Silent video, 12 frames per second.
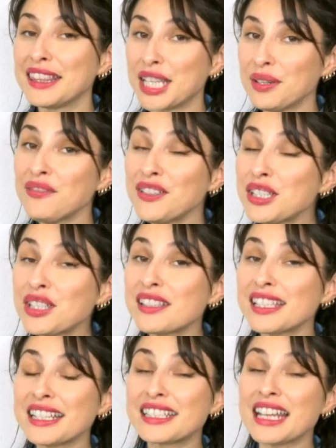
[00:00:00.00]
their
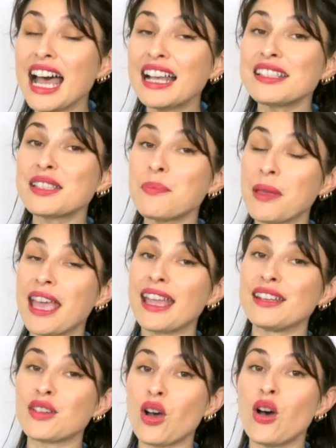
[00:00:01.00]
efficiency does
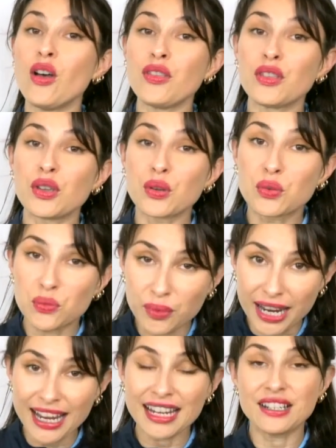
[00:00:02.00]
depend on the
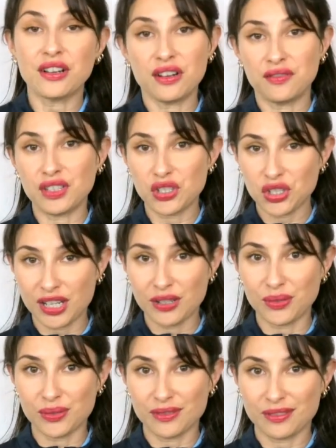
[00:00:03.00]
grade of the
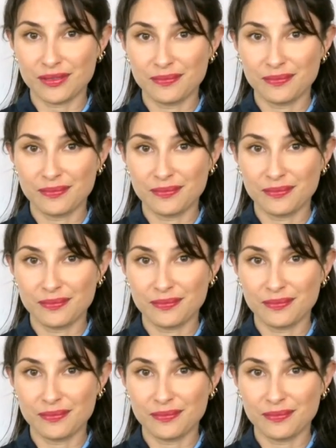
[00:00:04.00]
shingles.